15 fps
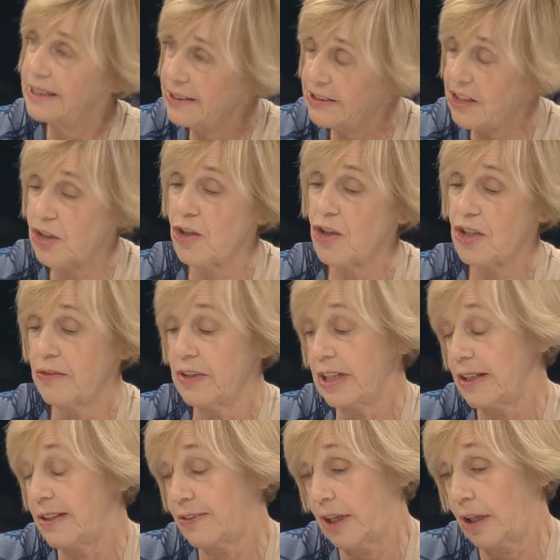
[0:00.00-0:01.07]
So we
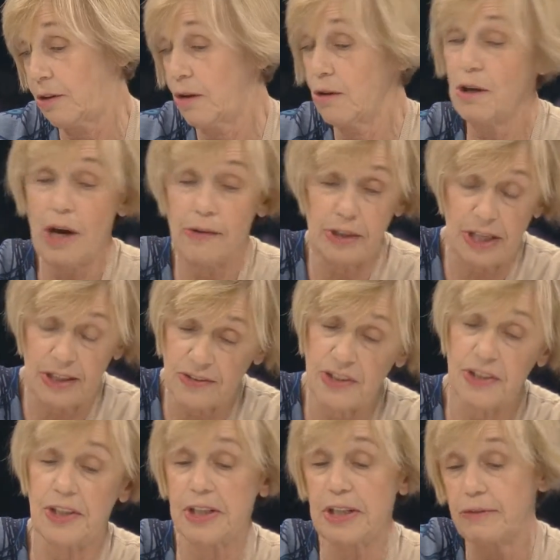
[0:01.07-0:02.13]
created a permeable
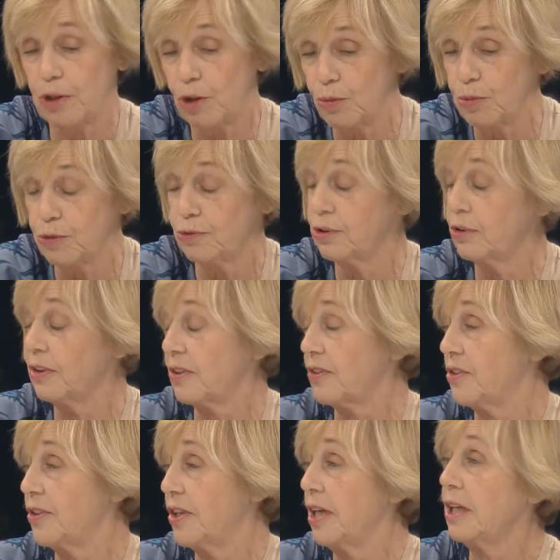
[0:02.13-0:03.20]
membrane with
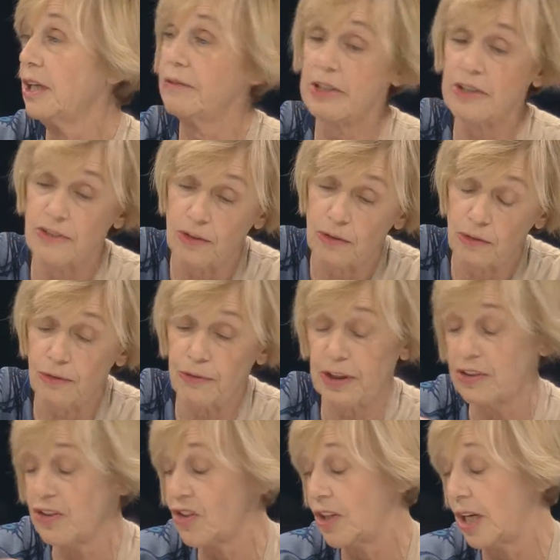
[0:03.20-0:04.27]
exchanges
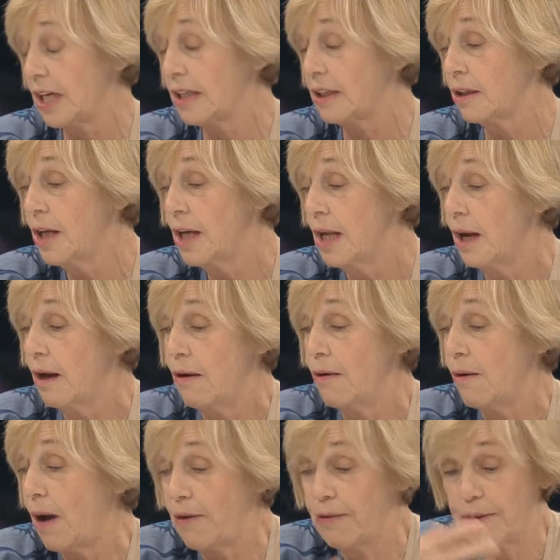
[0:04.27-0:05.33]
possible with the
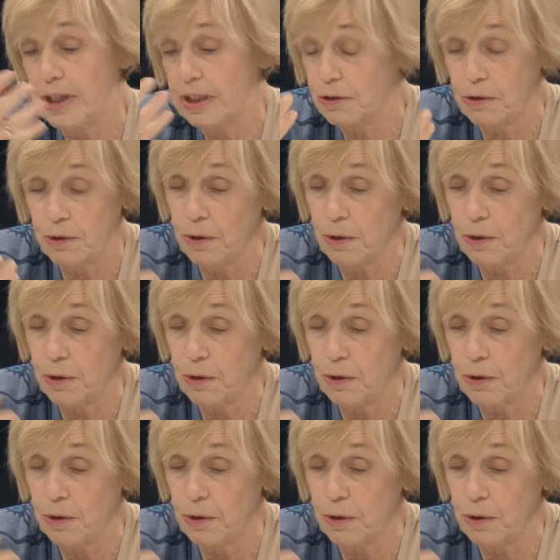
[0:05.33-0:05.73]
city,